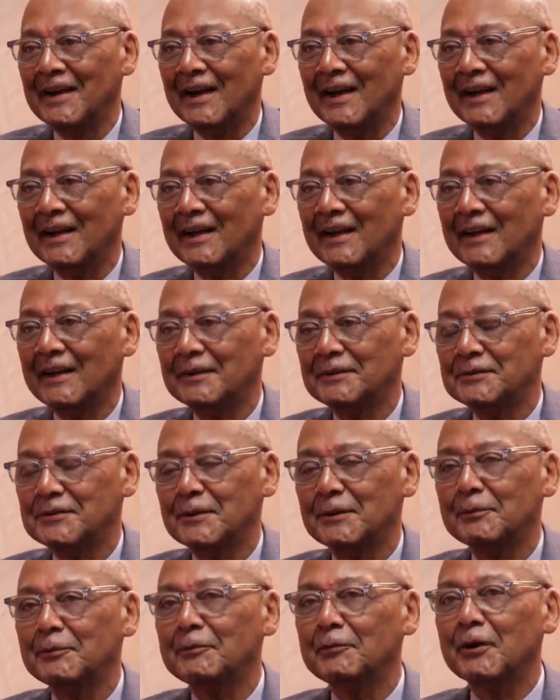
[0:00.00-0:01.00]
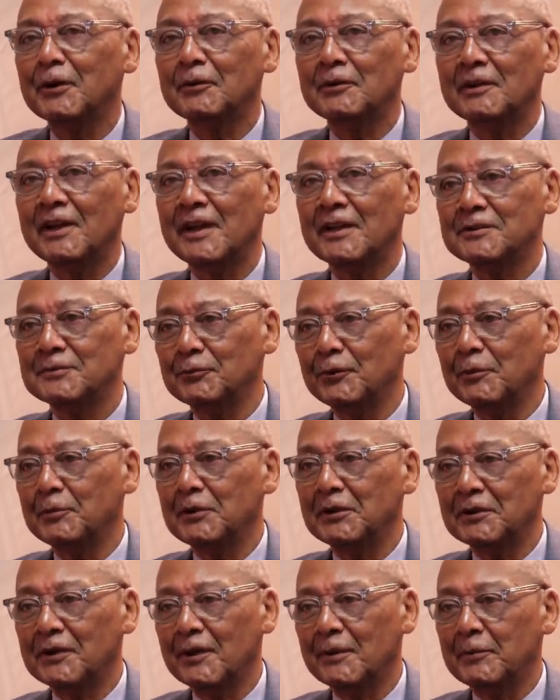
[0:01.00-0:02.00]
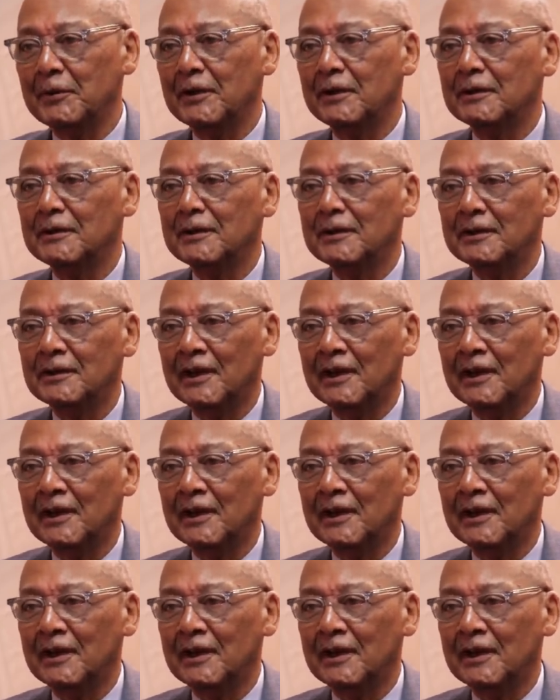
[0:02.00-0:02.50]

I had some middle-class women come in.